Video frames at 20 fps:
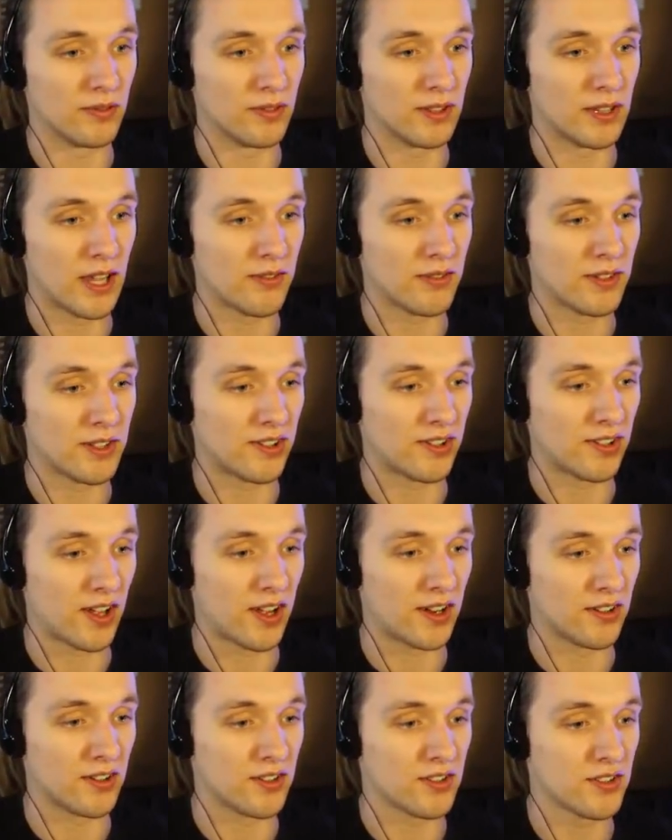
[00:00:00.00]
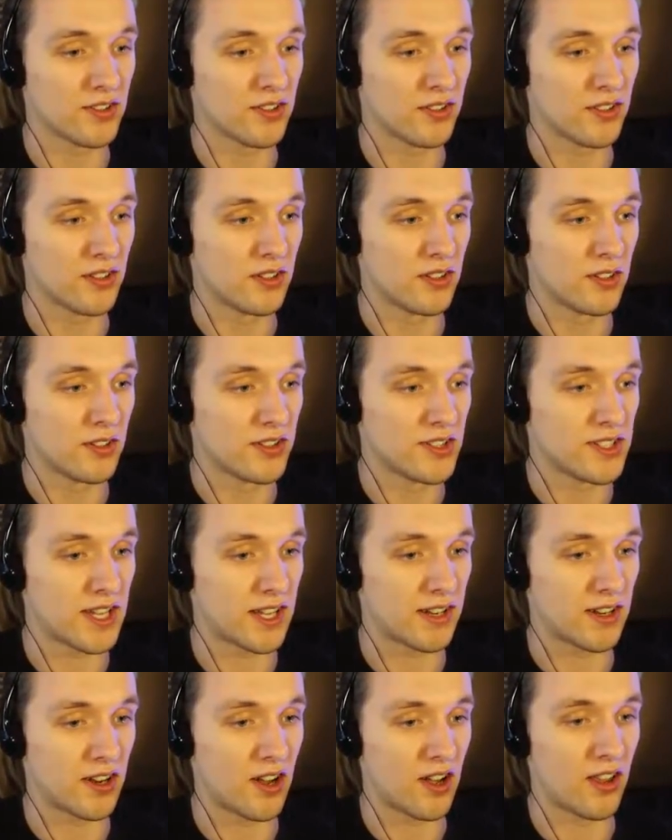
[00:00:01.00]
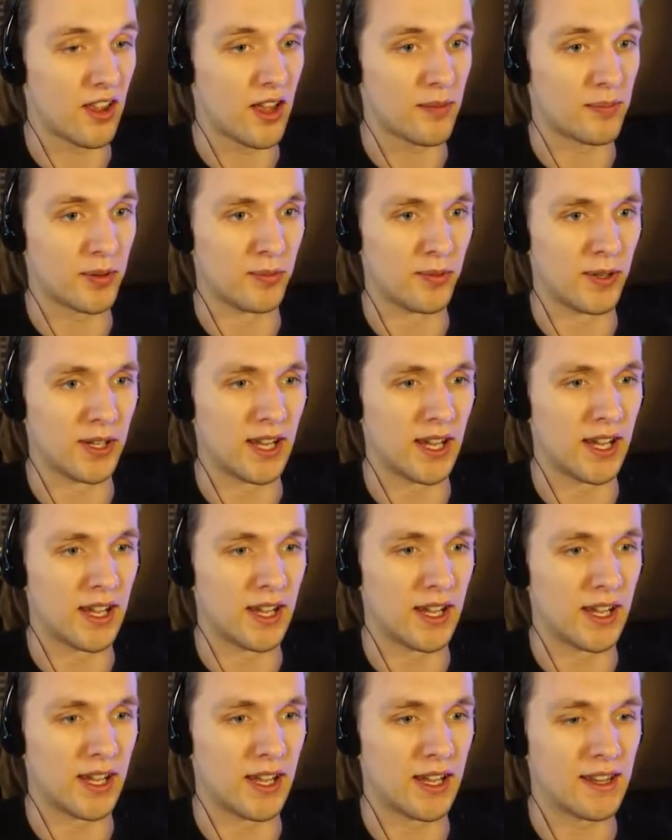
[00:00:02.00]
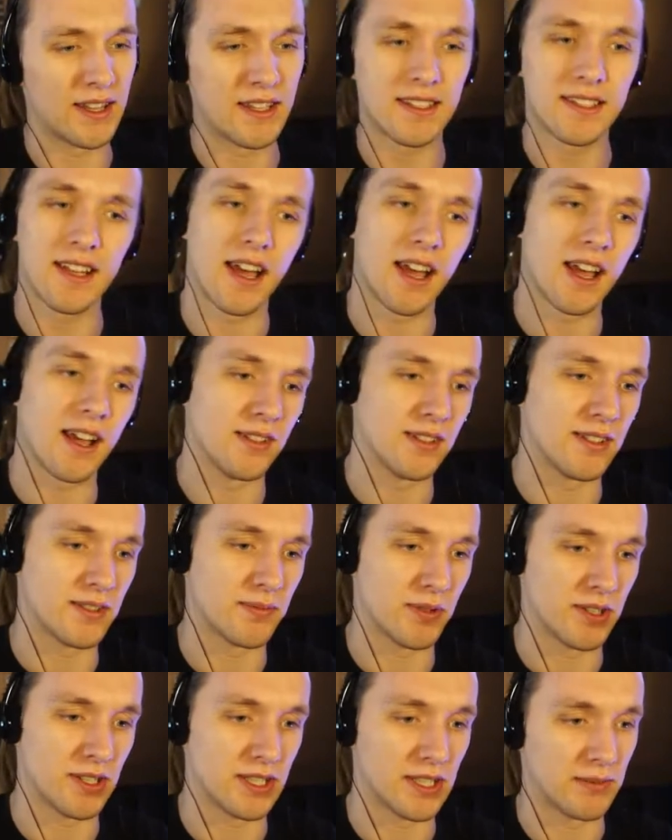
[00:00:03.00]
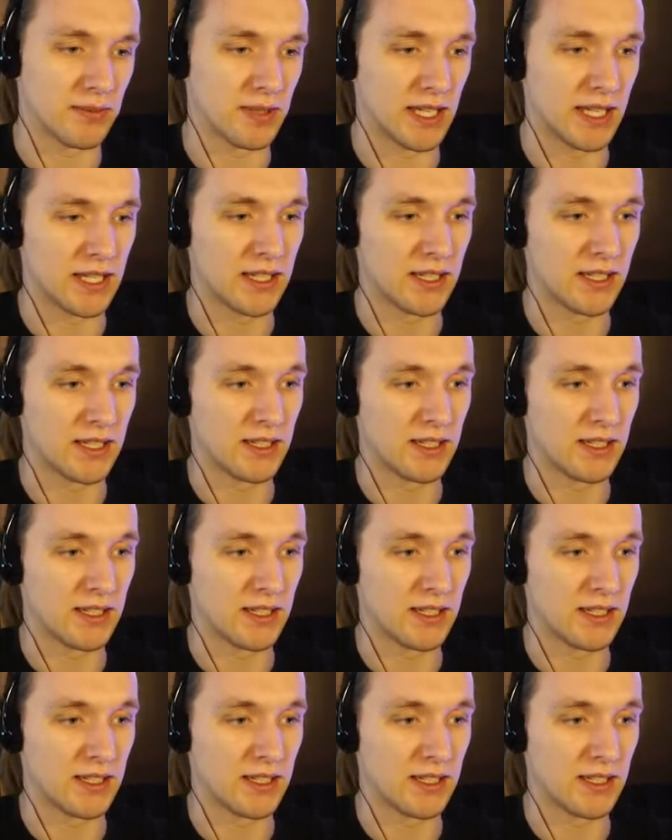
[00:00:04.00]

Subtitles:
level designers, set it all up and went, that's not how it's supposed to be.